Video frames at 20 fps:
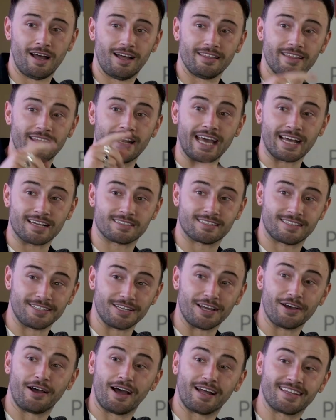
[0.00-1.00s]
the next,
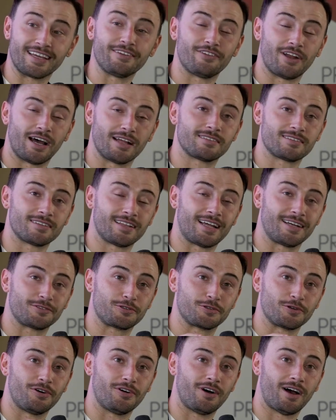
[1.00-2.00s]
I didn't even answer that.
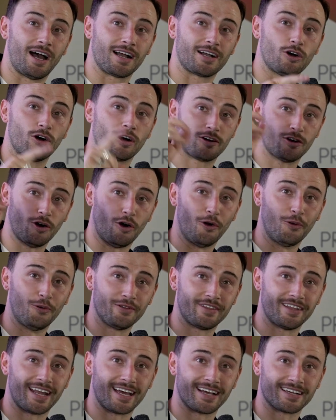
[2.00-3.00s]
So I got a call
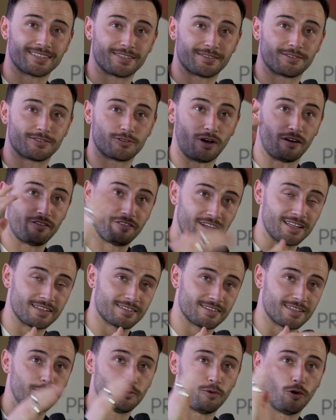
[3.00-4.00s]
the next, so I fell
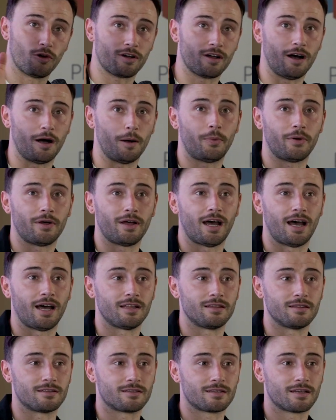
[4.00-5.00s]
asleep, woke up,
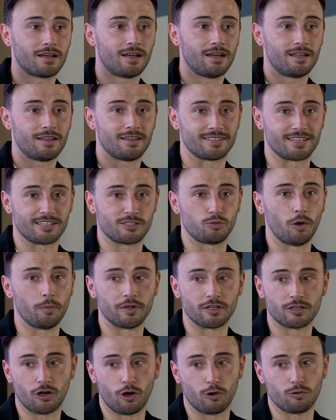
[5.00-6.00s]
and there's this
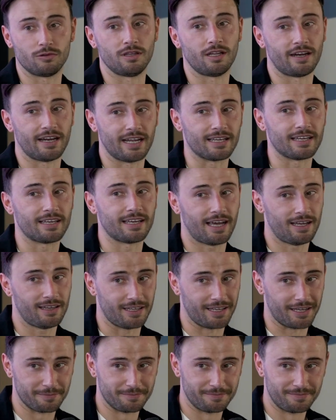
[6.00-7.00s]
woman called Lorraine
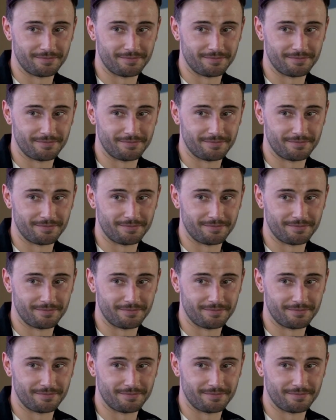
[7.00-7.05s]
Kelly.